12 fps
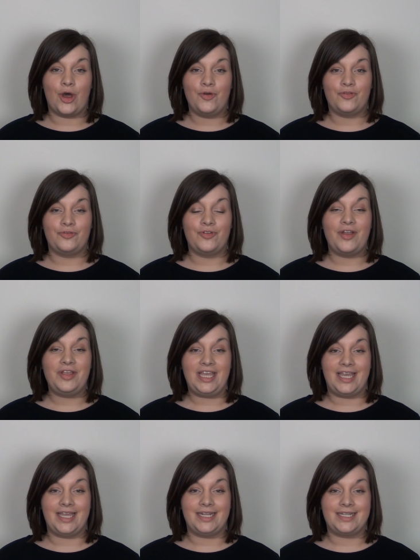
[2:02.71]
are often very
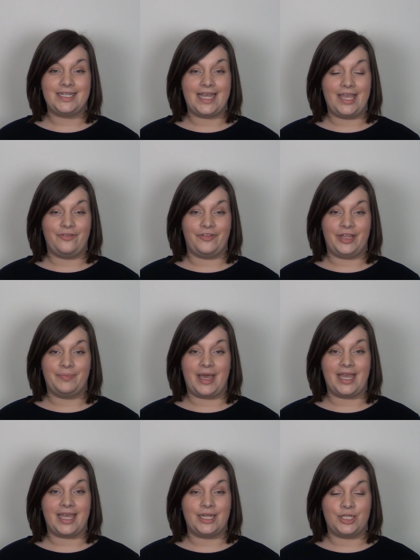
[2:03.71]
keen to take
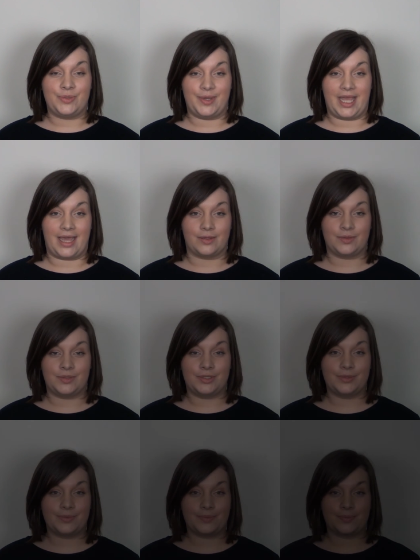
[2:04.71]
feedback into account.